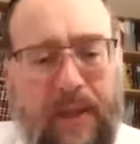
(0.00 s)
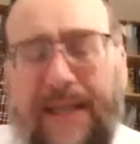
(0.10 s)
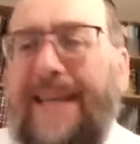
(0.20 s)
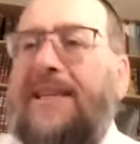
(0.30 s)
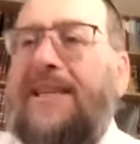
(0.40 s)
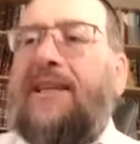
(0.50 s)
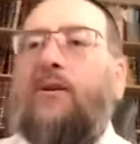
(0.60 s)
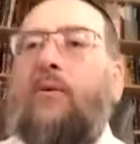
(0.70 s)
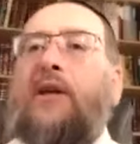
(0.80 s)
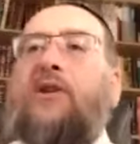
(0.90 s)
in a
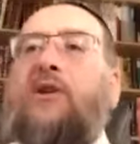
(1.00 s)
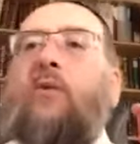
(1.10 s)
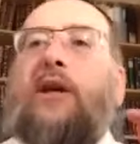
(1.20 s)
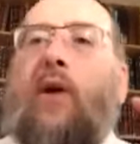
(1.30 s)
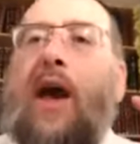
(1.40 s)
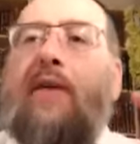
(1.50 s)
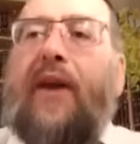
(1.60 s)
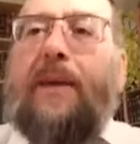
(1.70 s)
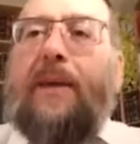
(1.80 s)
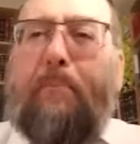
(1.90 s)
situation where you have
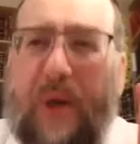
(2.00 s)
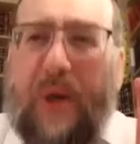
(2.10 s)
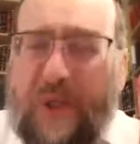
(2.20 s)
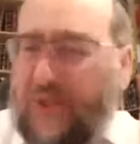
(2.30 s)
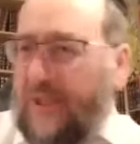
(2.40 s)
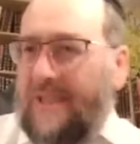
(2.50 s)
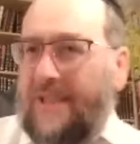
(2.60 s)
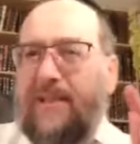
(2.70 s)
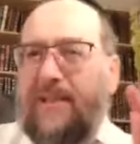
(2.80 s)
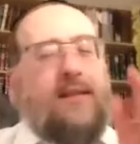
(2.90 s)
a person,
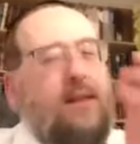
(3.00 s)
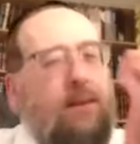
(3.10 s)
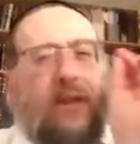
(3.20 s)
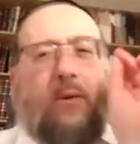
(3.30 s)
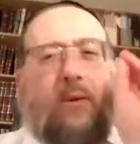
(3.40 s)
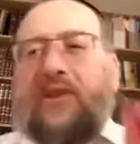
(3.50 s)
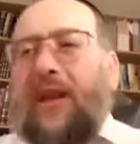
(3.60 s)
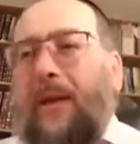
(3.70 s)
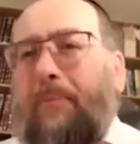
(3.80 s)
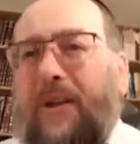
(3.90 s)
similar to what the
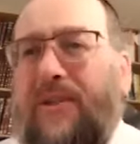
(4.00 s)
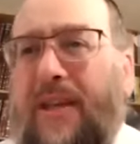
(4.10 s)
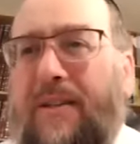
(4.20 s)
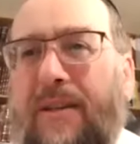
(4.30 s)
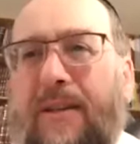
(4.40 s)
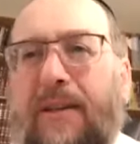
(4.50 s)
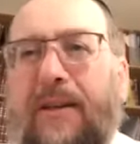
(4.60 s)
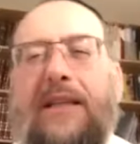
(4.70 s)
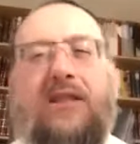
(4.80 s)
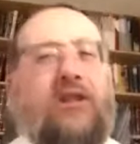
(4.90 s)
Stipler said,
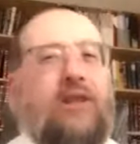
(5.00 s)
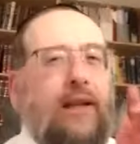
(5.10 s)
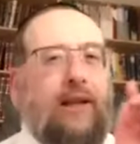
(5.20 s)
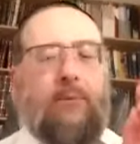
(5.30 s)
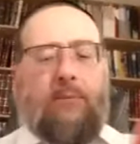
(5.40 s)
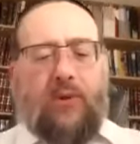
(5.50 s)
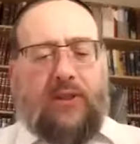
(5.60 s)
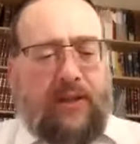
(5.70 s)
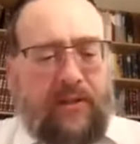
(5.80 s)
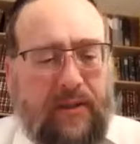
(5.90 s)
it's just a little bit more
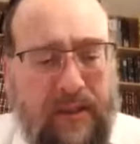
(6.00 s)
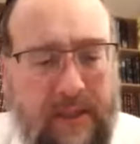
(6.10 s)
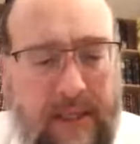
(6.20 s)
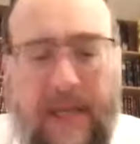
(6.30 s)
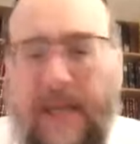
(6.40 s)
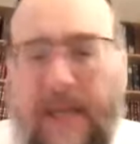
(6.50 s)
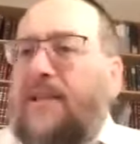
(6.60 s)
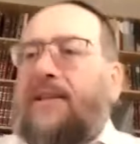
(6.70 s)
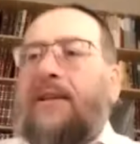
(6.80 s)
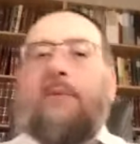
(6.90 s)
subtle,
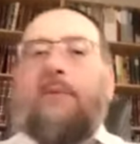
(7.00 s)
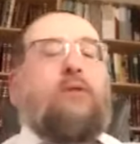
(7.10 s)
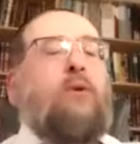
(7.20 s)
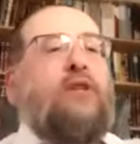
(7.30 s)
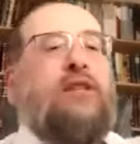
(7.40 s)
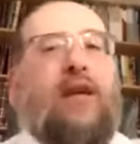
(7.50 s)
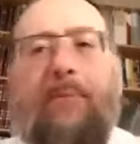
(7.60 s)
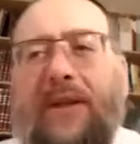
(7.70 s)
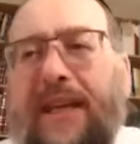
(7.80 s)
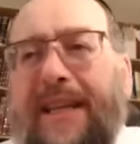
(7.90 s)
similar to what the
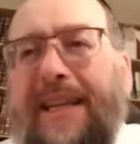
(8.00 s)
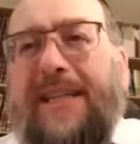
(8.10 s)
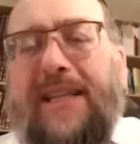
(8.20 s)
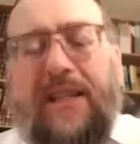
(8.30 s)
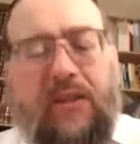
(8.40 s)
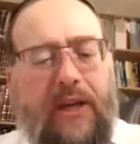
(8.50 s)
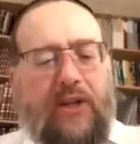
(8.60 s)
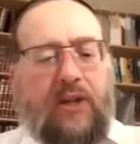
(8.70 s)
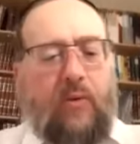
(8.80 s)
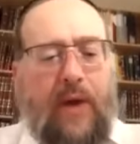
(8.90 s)
Stipler said, in a
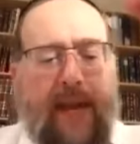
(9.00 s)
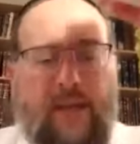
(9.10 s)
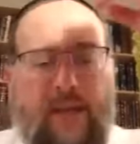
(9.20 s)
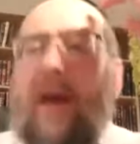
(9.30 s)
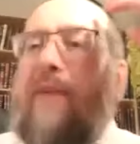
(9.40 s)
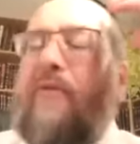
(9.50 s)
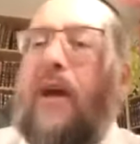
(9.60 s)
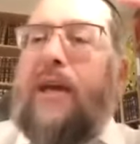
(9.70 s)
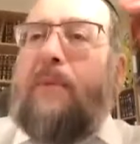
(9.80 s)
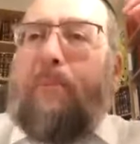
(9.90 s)
situation where you have
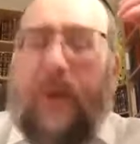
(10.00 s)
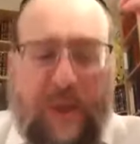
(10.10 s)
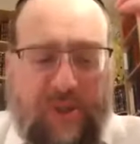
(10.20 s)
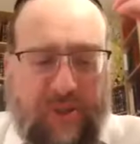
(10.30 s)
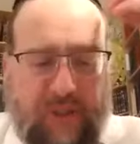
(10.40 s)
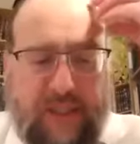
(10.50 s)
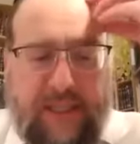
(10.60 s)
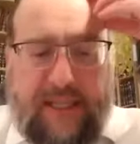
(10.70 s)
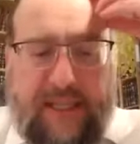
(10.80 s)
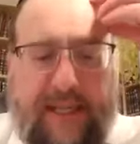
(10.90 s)
a person
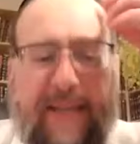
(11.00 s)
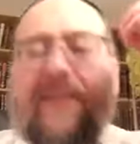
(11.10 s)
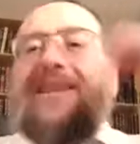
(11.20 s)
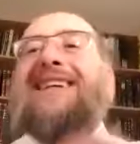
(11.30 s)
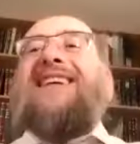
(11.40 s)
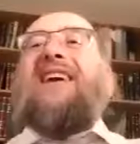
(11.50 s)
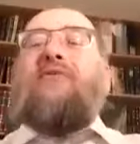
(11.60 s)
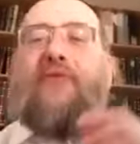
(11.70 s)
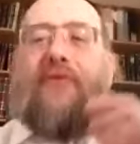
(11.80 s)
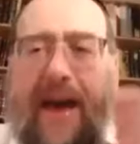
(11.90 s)
that has a
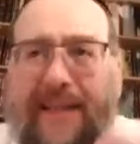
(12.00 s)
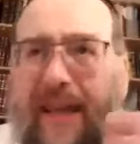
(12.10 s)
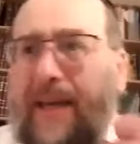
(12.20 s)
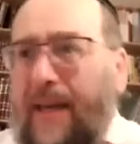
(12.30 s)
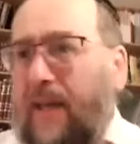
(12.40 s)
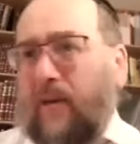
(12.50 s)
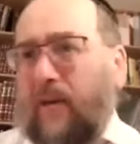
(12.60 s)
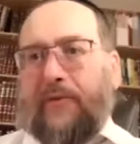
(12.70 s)
vadai chiyuv,